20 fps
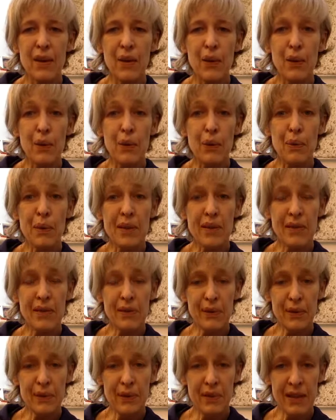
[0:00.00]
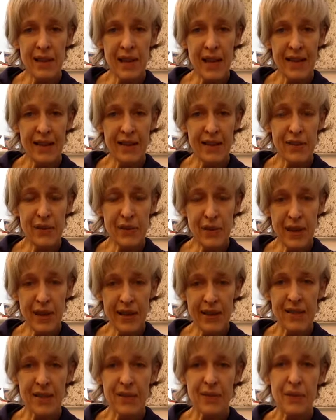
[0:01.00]
or with your legs
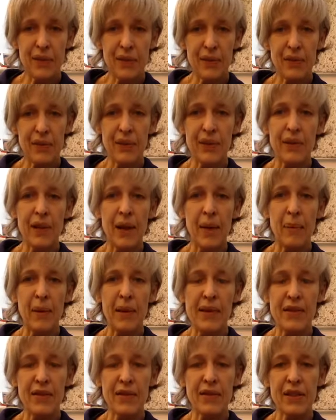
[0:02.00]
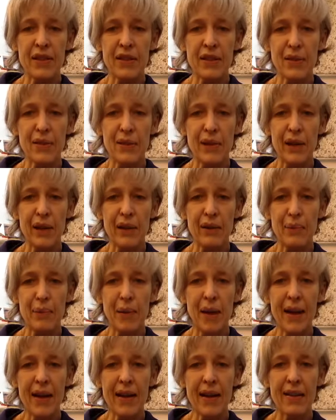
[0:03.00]
straight if you feel that benefits your lower
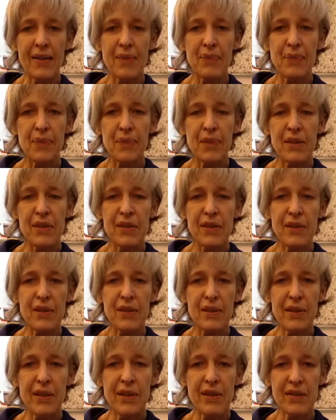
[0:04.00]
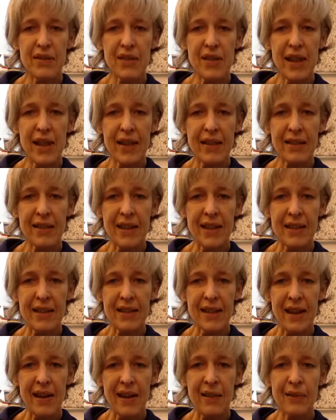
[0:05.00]
back. So you can check that
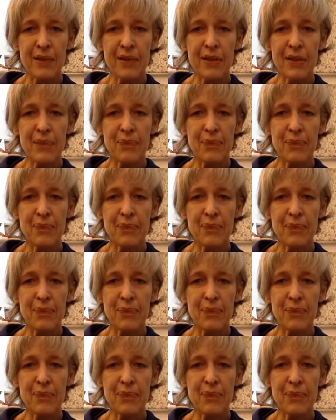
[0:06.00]
out.